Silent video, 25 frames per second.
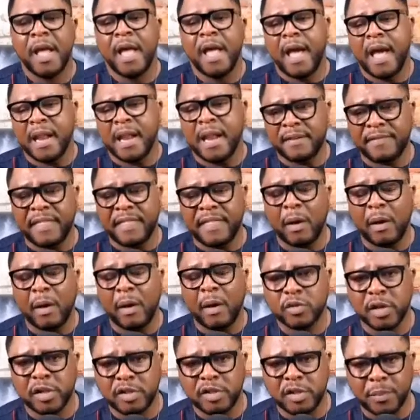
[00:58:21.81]
And if that
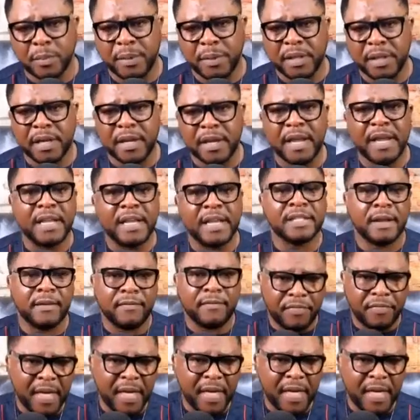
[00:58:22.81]
was going to be the case,
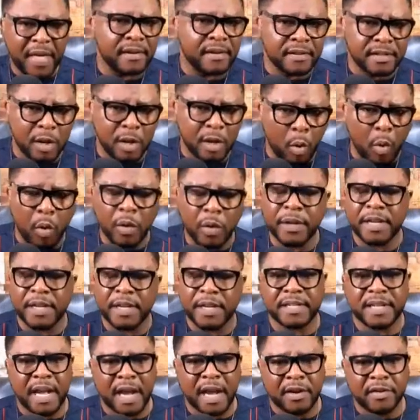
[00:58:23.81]
then the whole
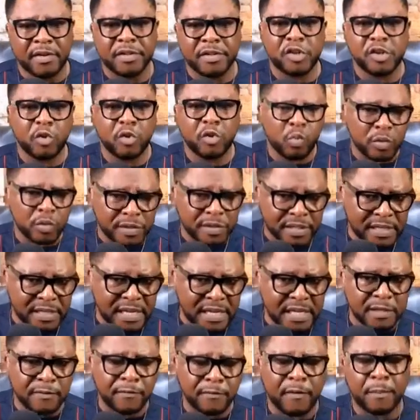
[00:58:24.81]
entire region will
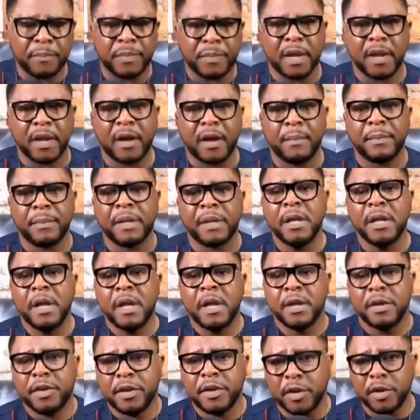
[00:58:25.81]
cease from becoming,
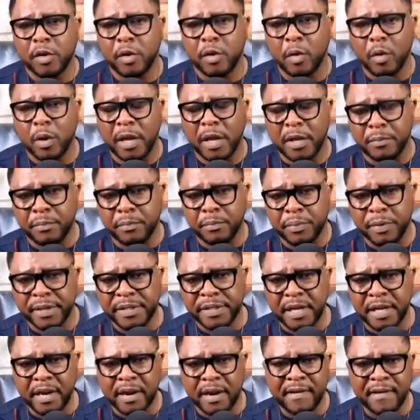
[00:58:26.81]
a
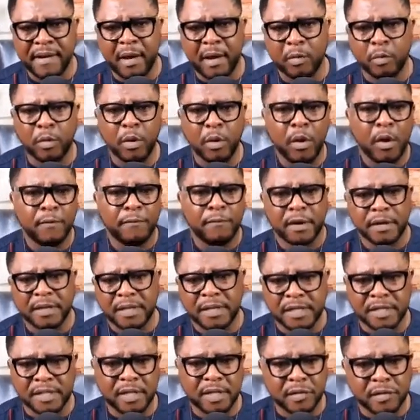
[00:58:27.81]
breeding ground for
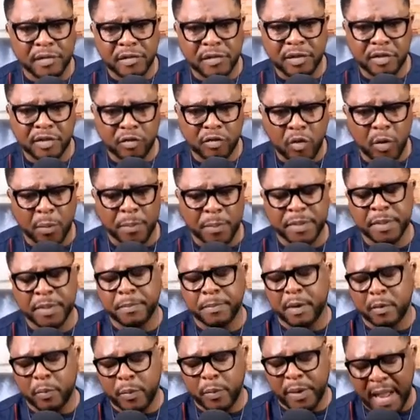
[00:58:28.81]
these terrorist groups.
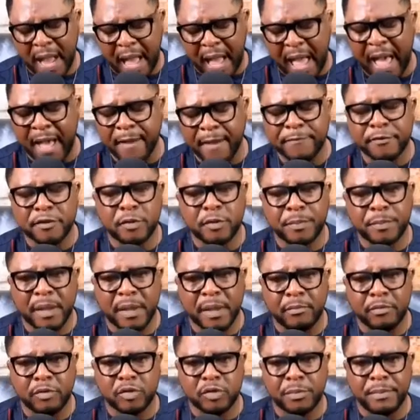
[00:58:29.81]
But we have to be
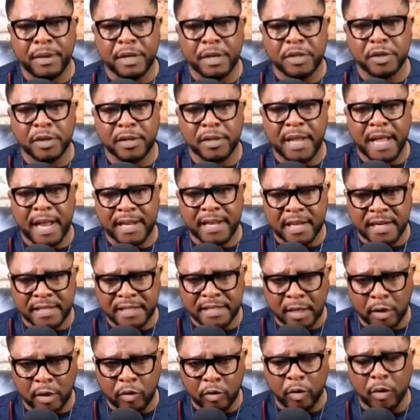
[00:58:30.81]
able to make sure that
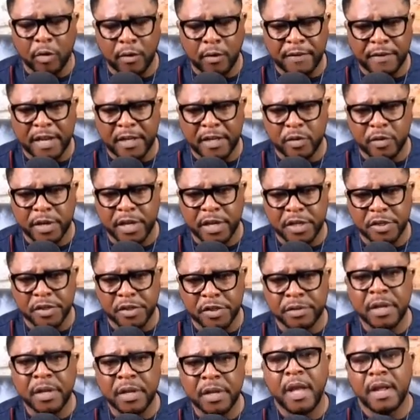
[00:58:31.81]
there's a lot of
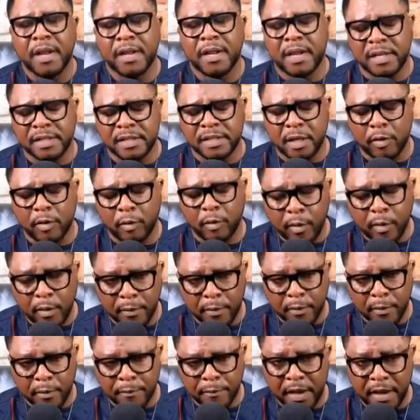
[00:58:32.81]
education, there's a lot
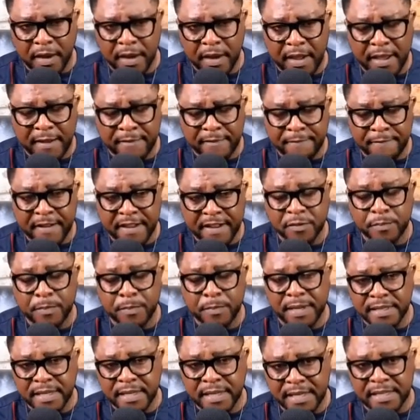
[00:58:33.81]
of
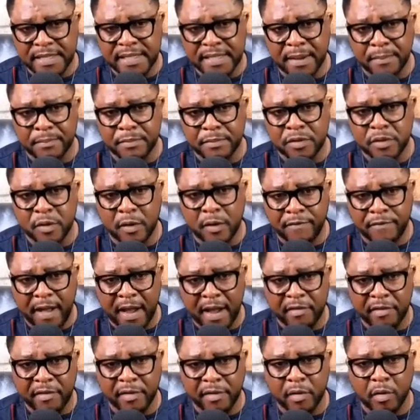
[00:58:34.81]
investment in terms of
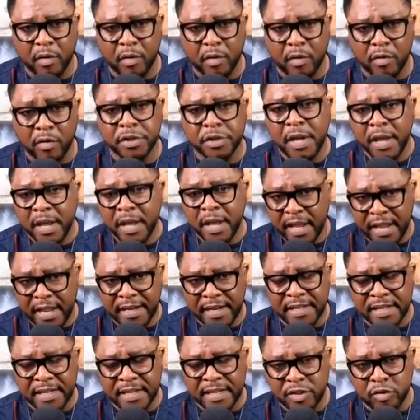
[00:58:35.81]
agriculture
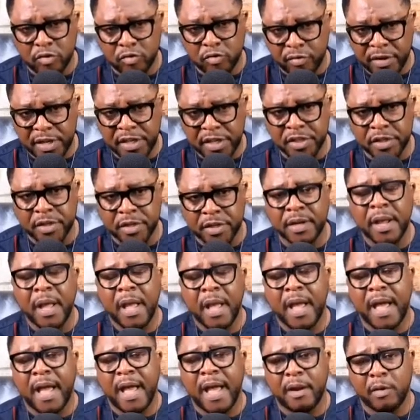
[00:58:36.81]
in this region,
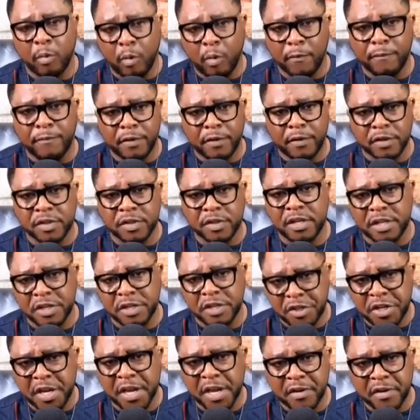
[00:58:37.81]
and obviously
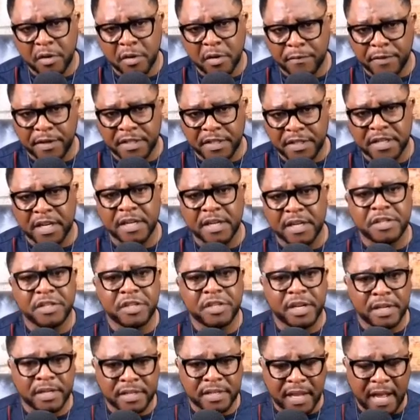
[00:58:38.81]
sharing of
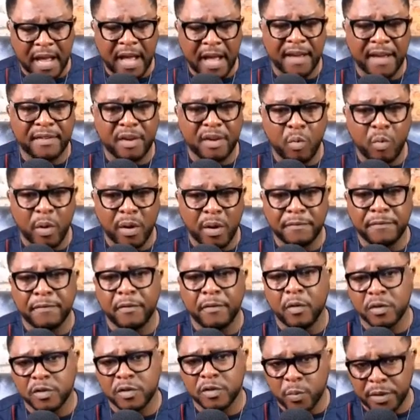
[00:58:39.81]
intelligence, having one
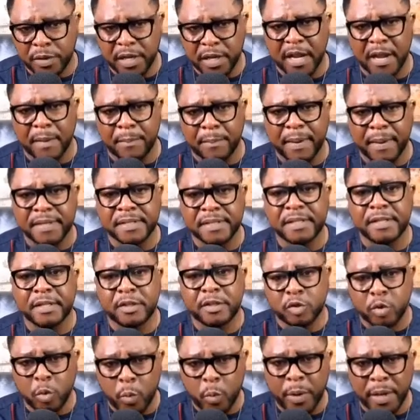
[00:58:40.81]
force with the capacity
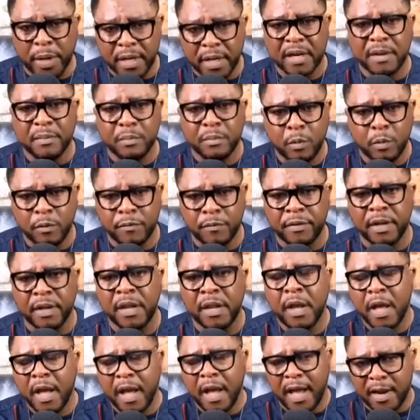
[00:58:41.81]
to quickly move in
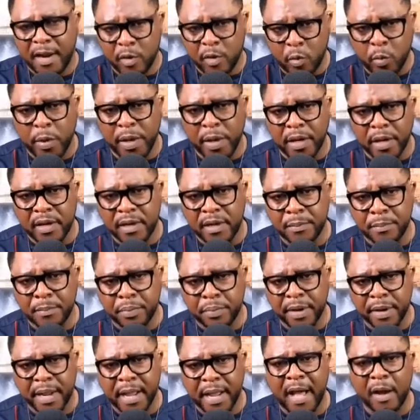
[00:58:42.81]
and quickly
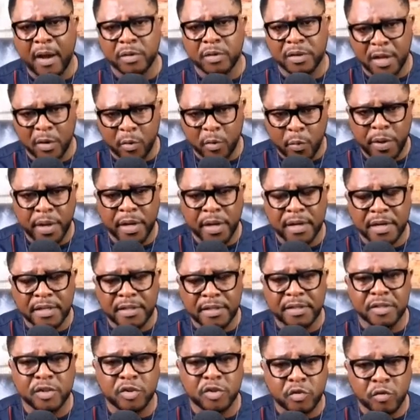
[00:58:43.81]
break out and quickly
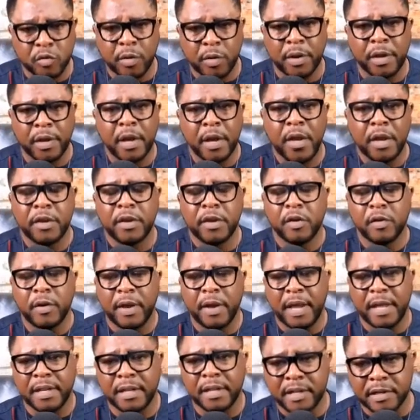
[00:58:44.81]
destroy,
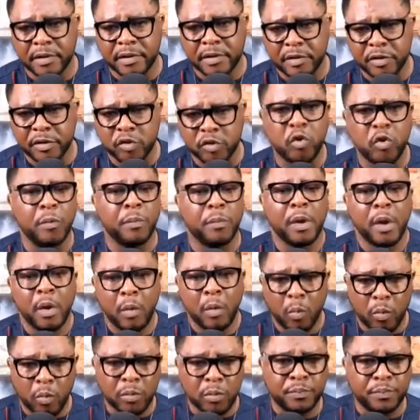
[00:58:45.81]
any terrorist group
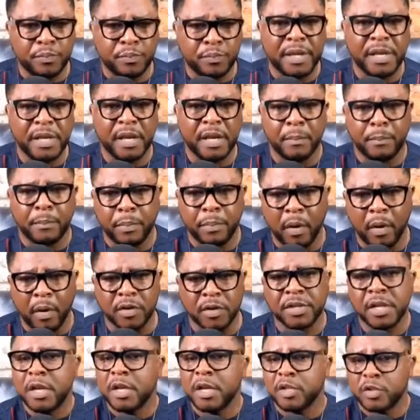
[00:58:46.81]
would be a
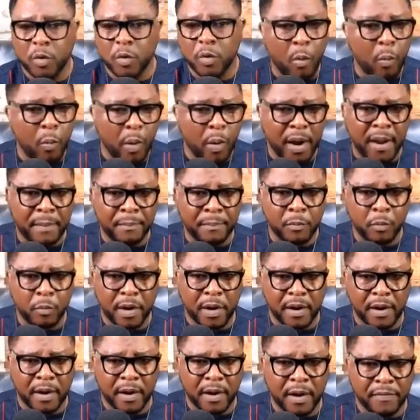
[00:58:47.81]
plus. So
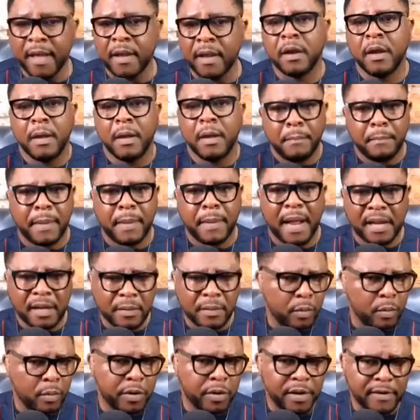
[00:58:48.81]
what I think Mali,
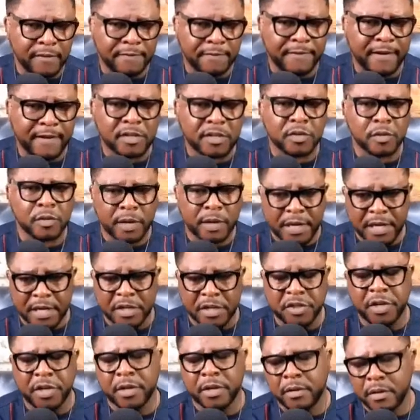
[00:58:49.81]
Burkina Faso, and
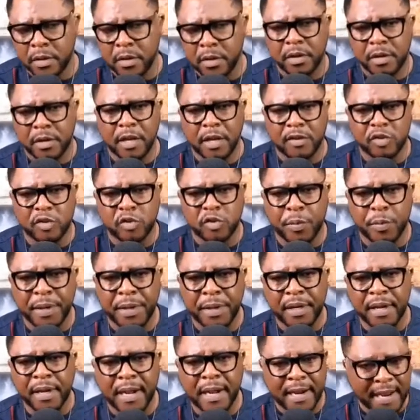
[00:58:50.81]
Niger, they're
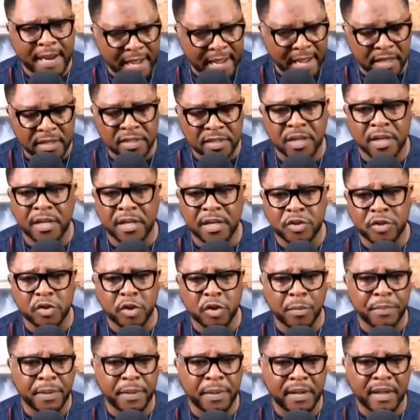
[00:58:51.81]
doing an excellent
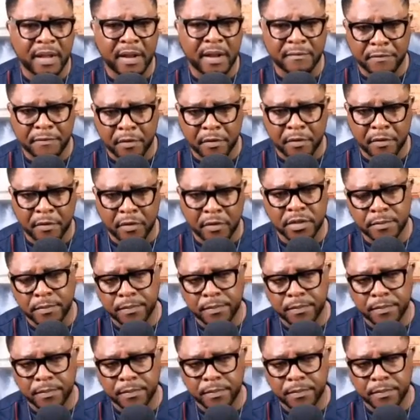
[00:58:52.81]
job in that front.